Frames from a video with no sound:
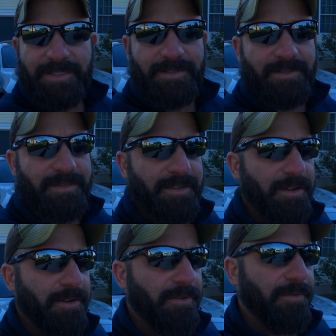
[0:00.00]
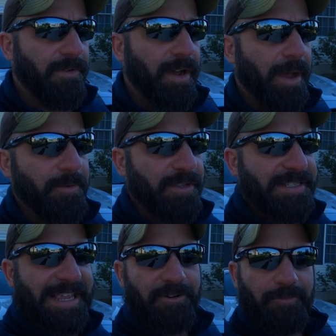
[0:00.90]
So I'm gonna
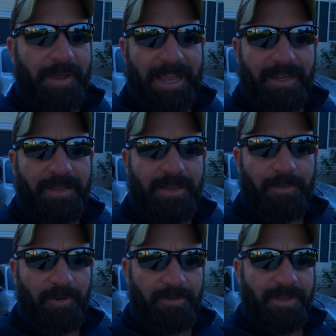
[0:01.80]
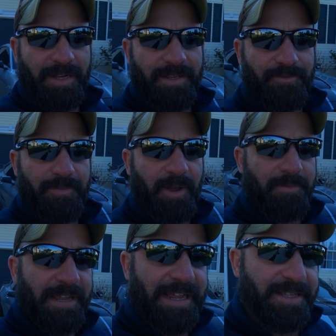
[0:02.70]
scale it back. I'm on 93
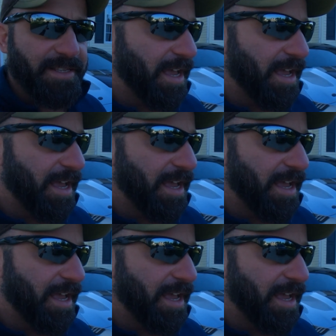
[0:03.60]
pump gas.